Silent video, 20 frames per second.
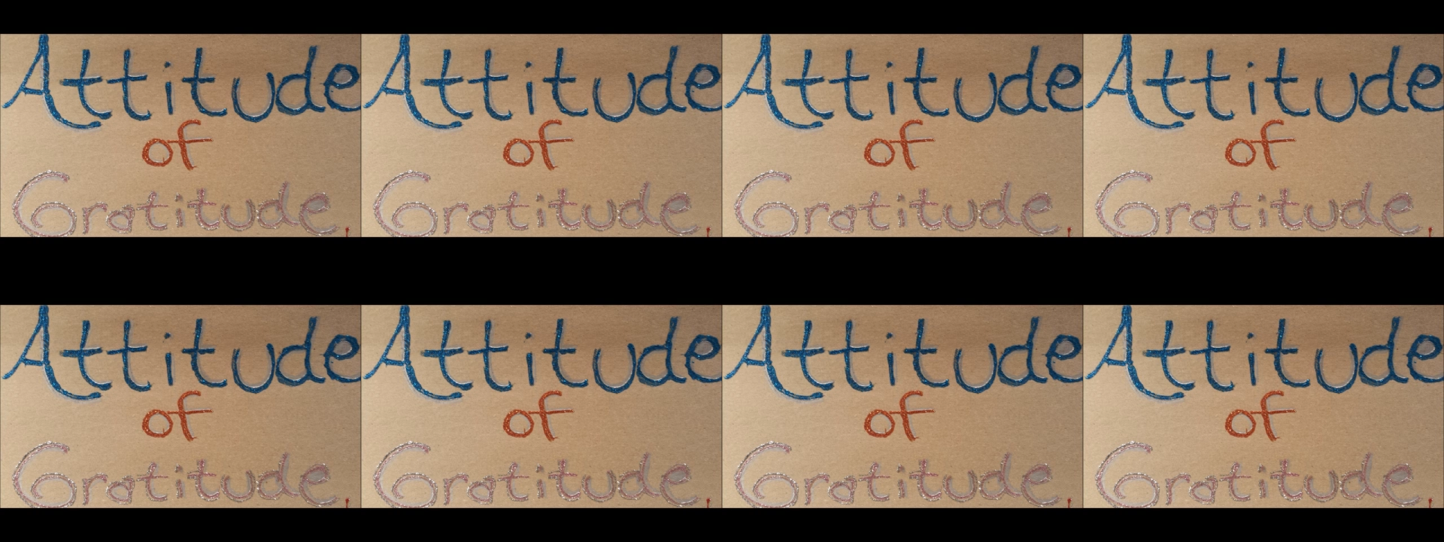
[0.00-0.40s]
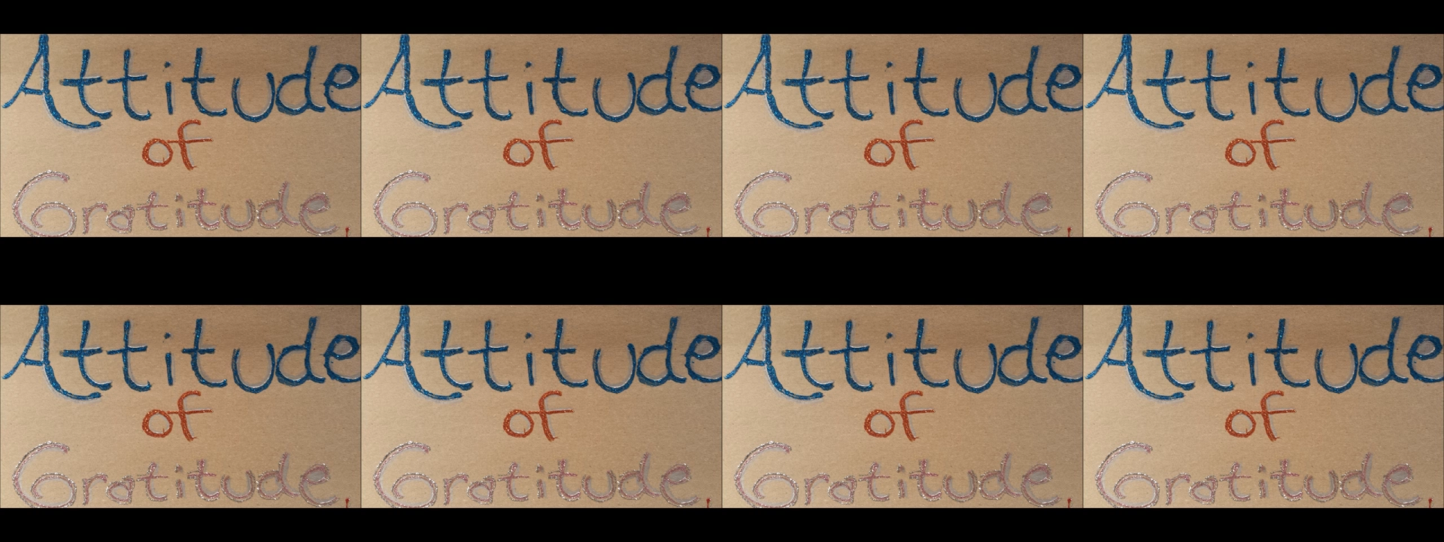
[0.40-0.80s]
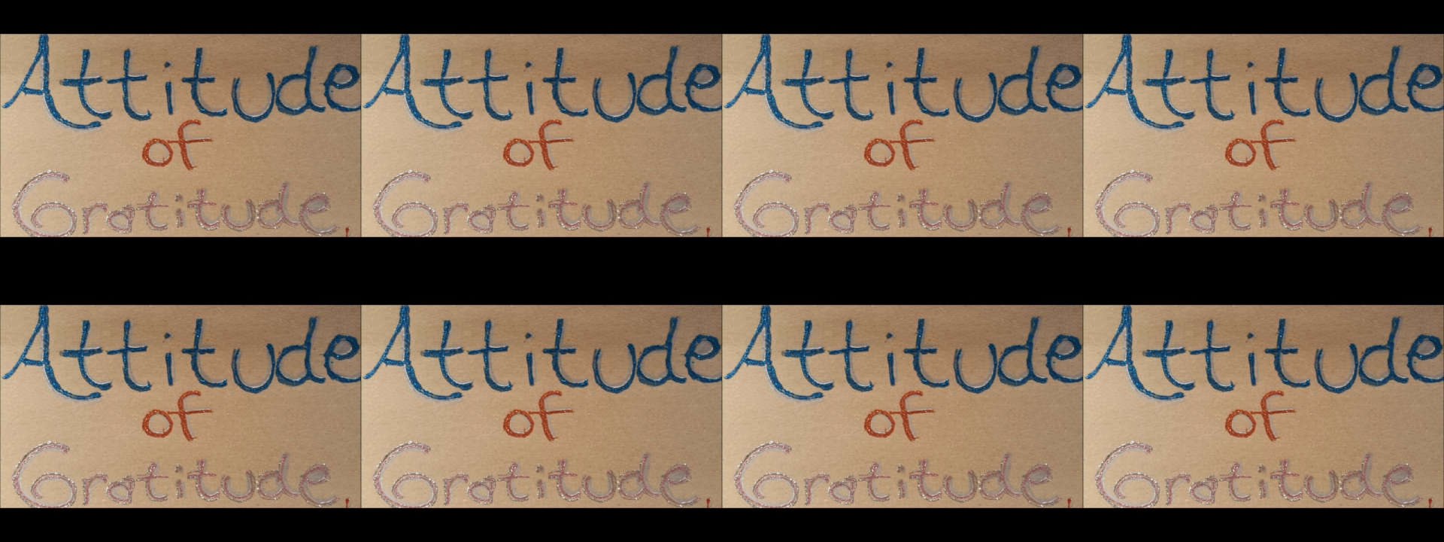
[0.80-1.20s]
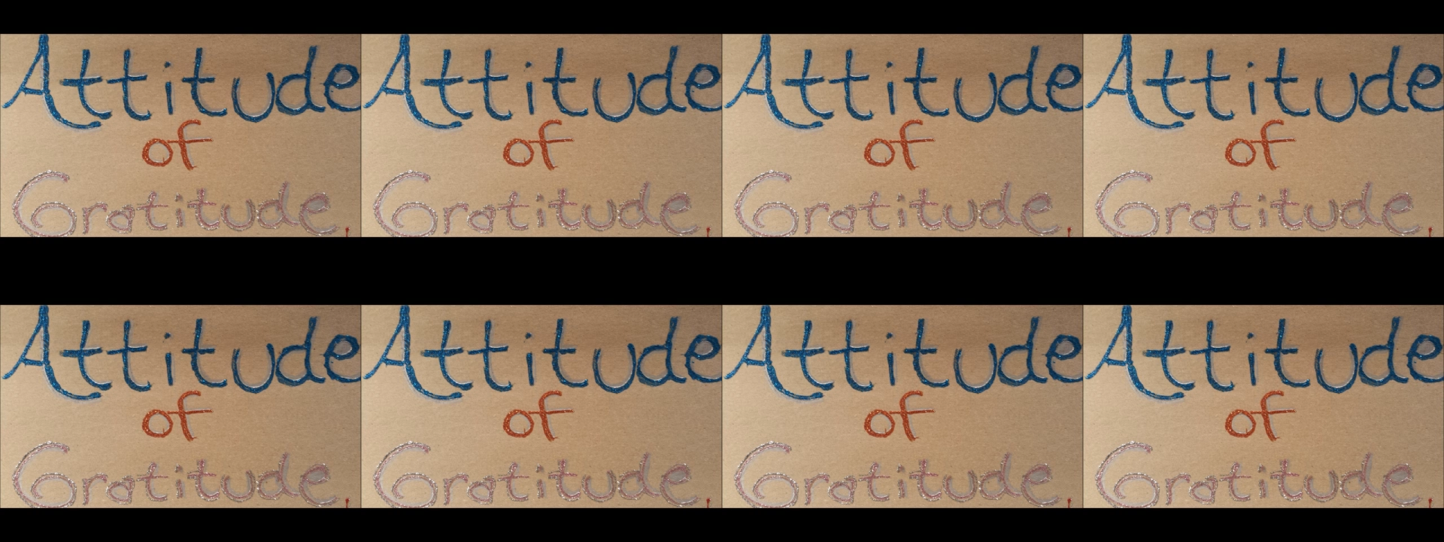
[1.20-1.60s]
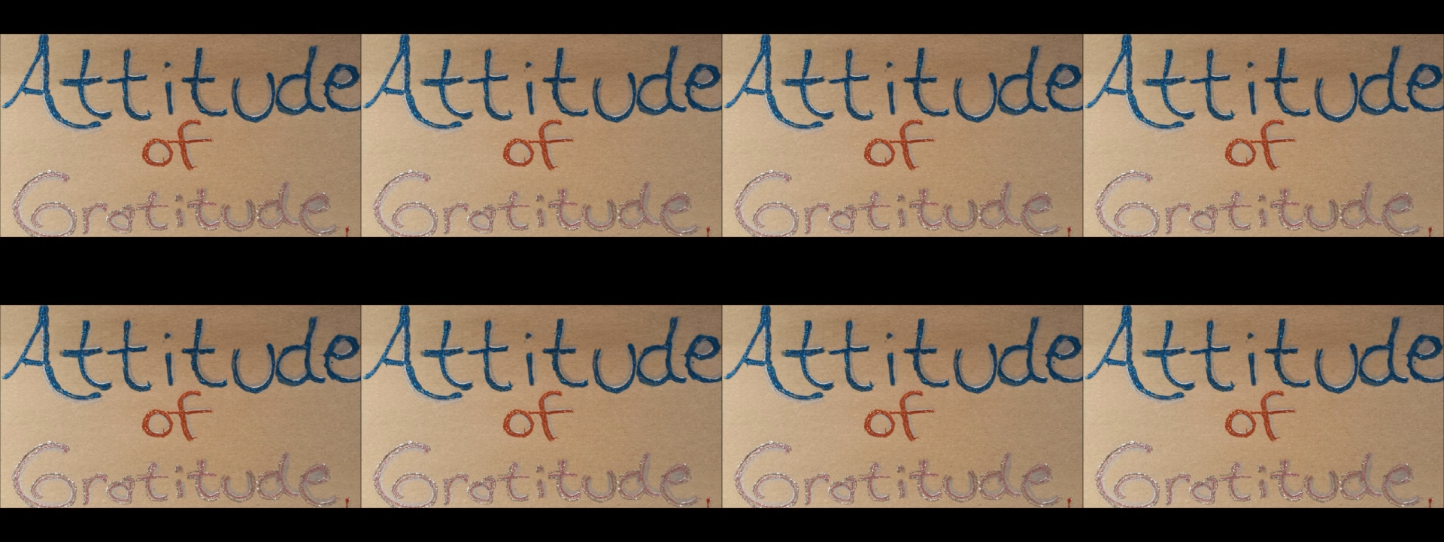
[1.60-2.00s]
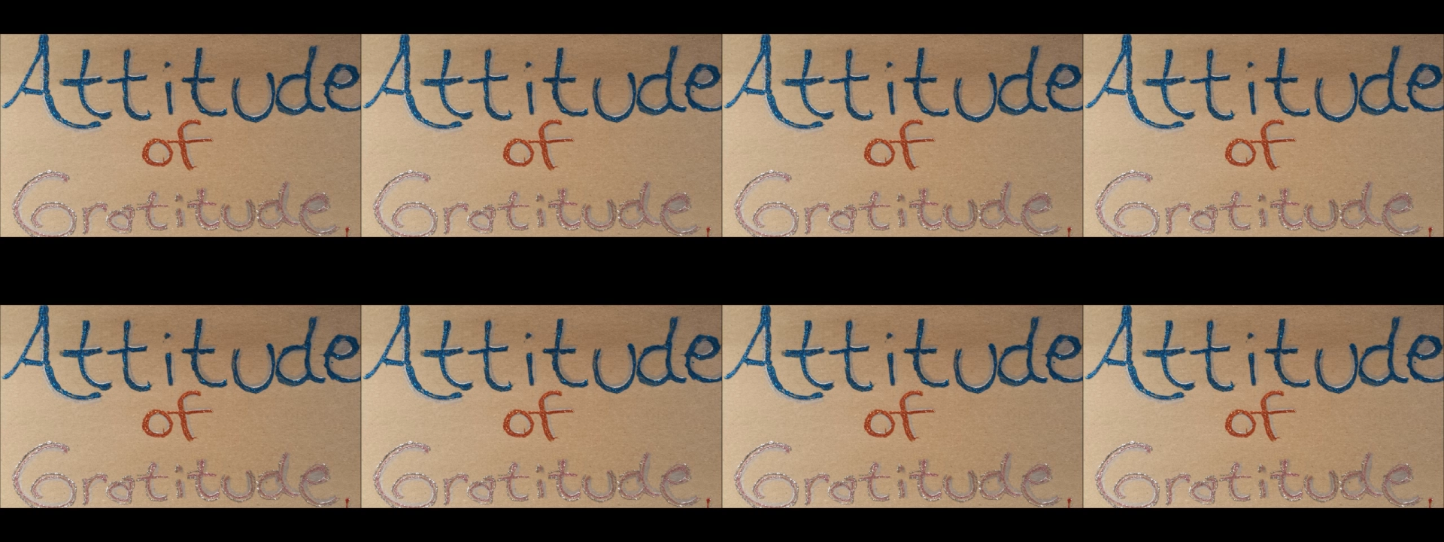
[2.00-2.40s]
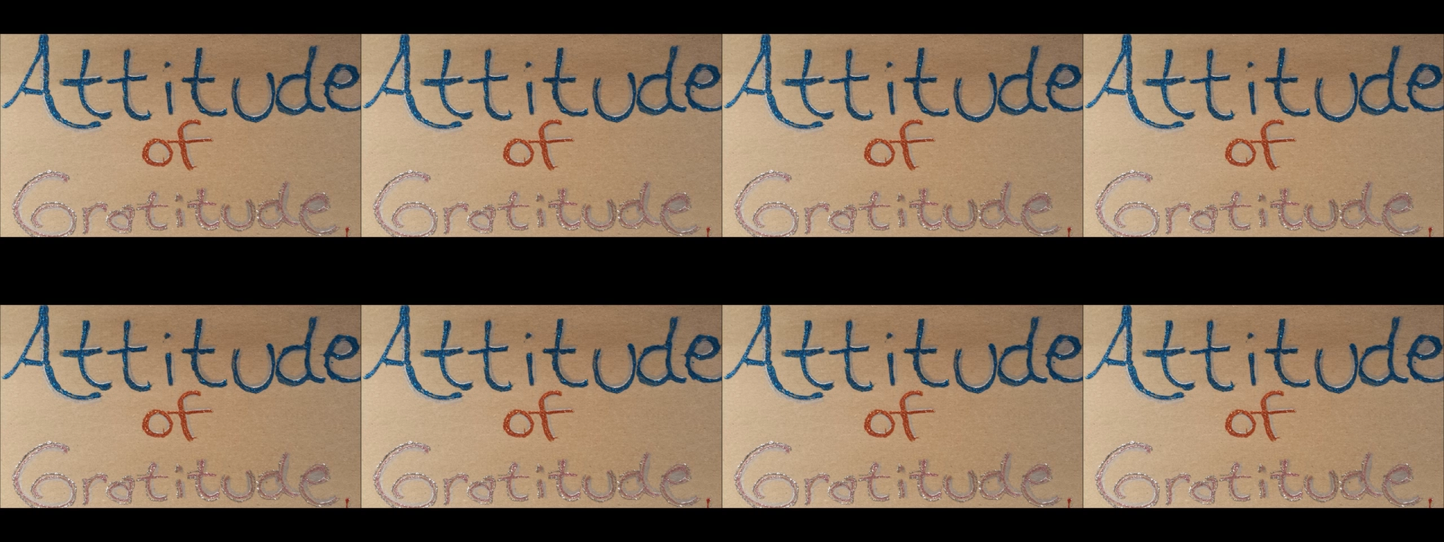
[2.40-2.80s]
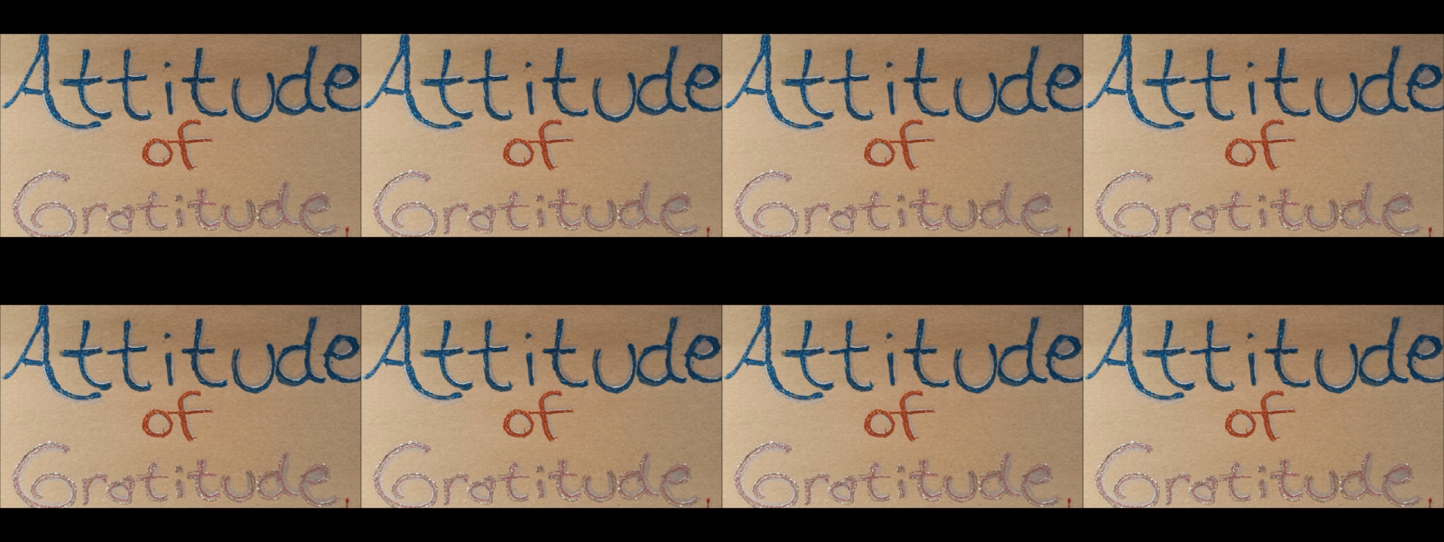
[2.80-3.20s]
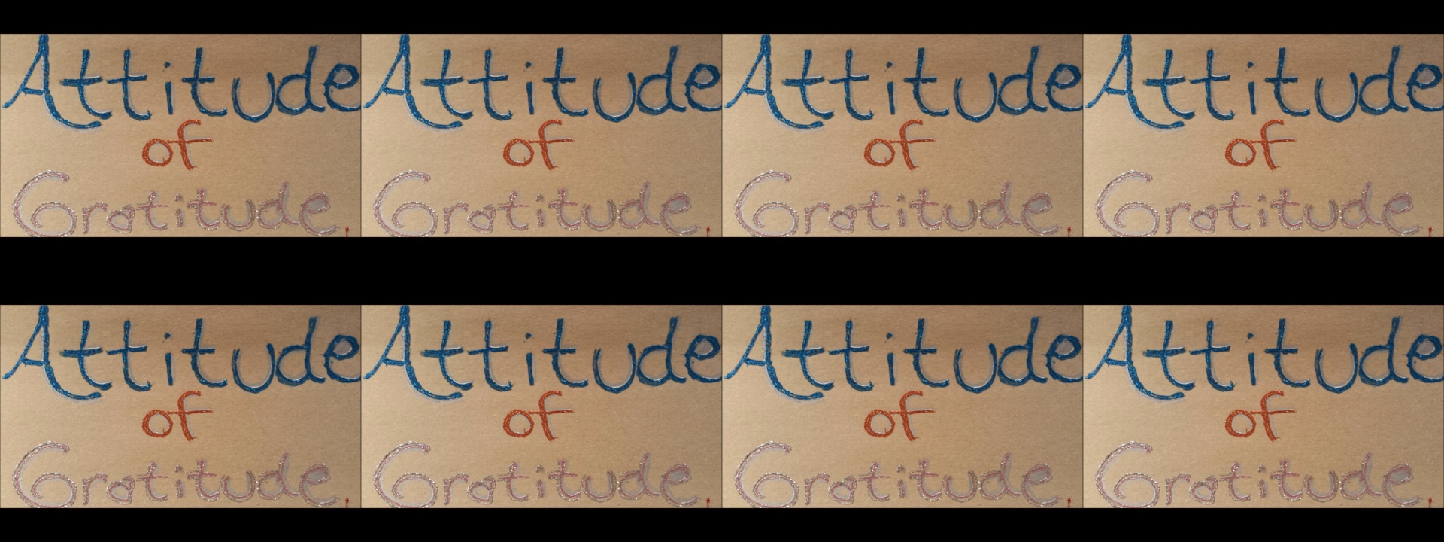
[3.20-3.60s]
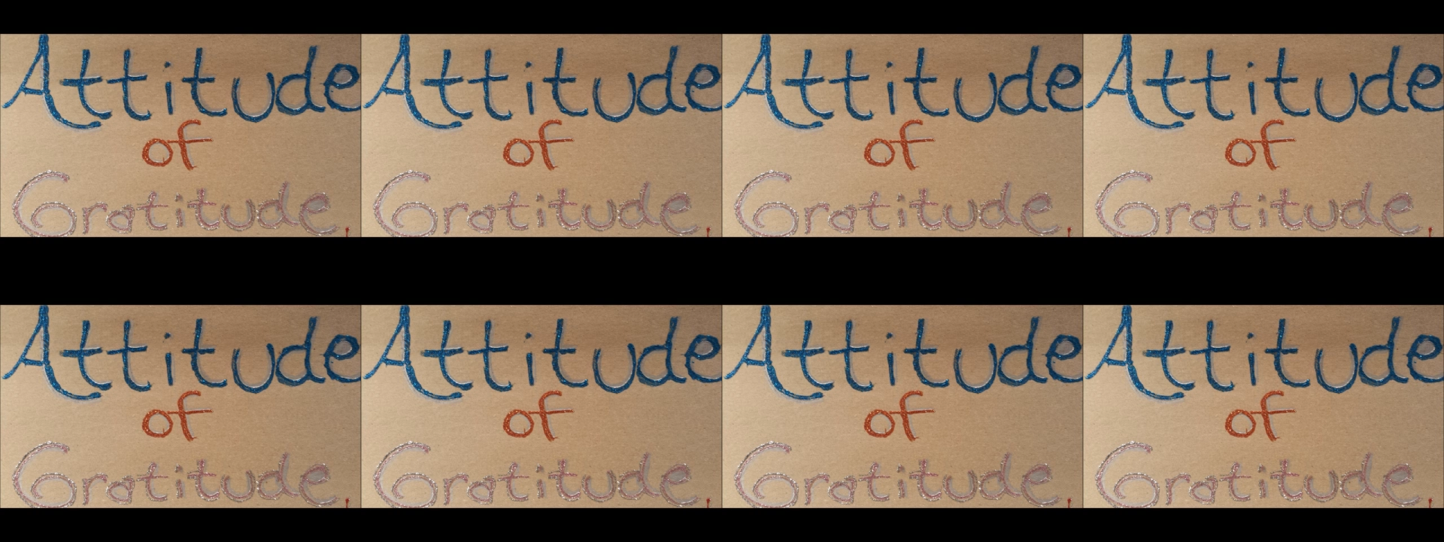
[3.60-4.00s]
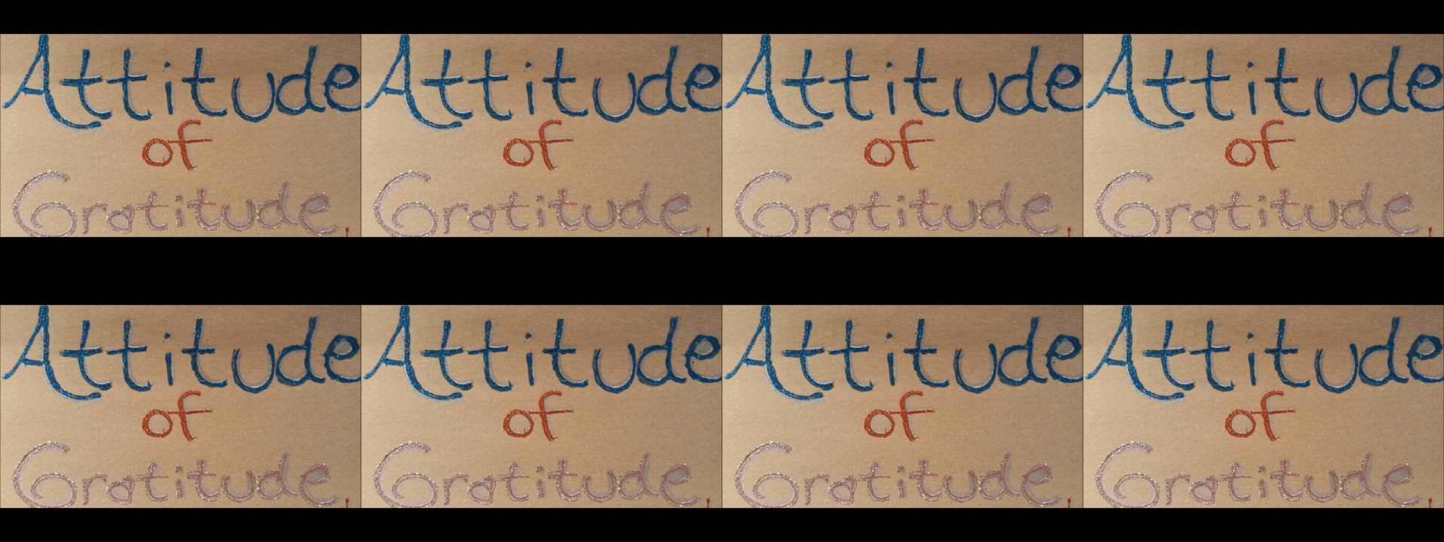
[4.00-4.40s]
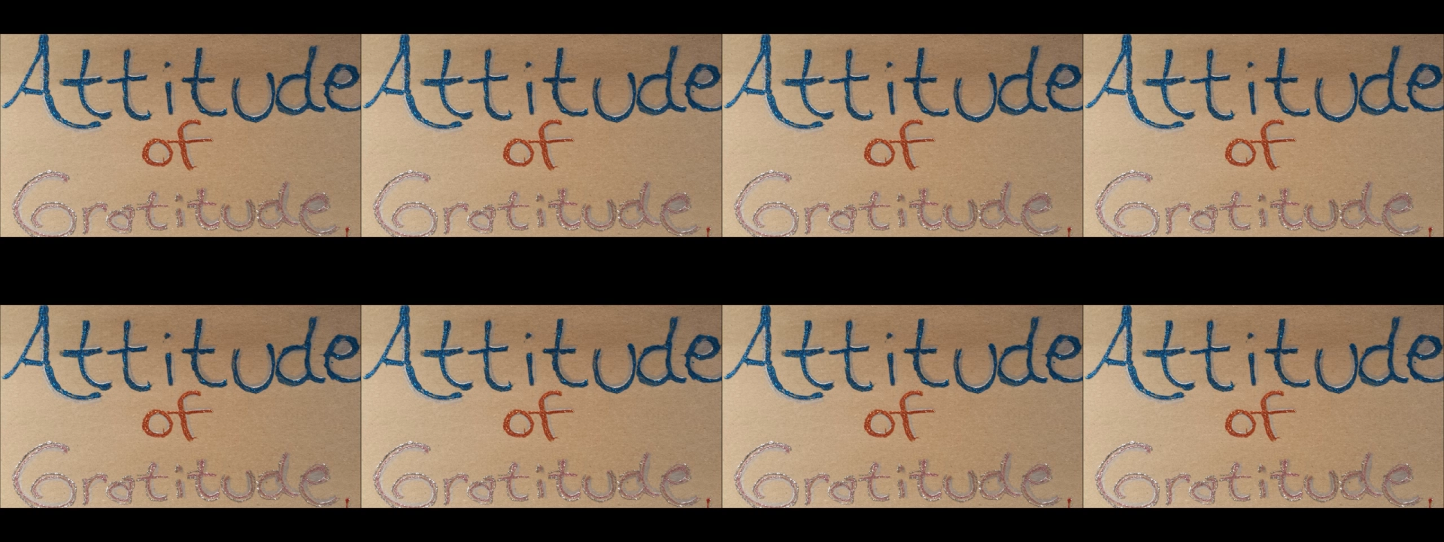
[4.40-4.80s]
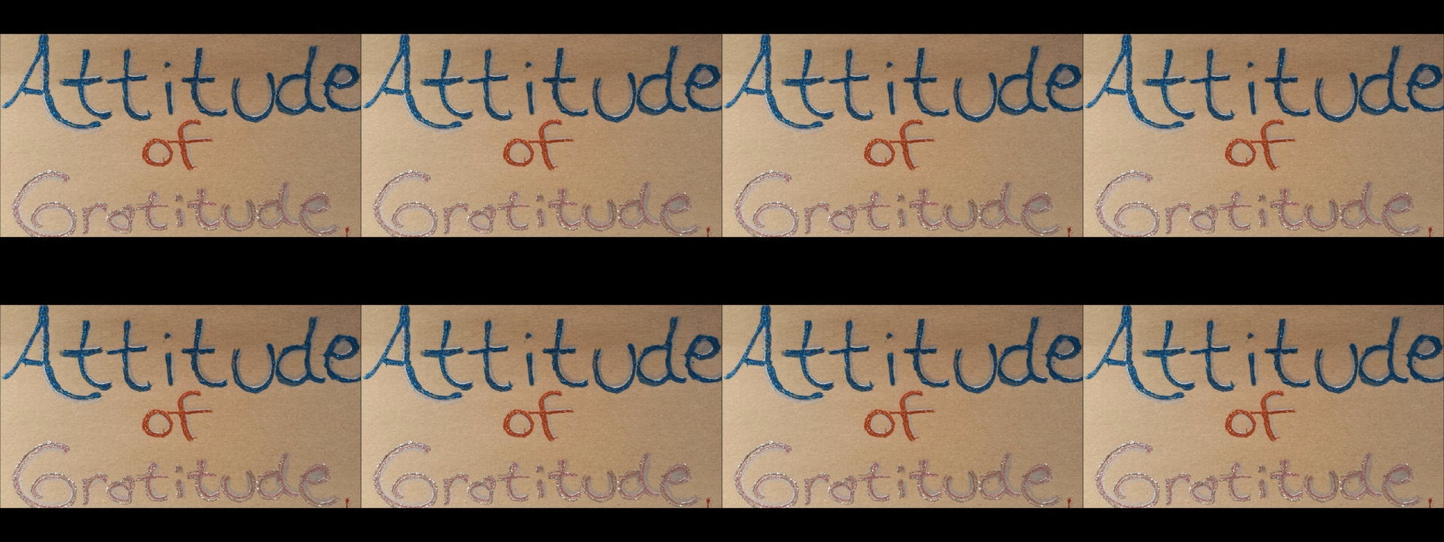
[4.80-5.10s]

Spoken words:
(no speaker visible)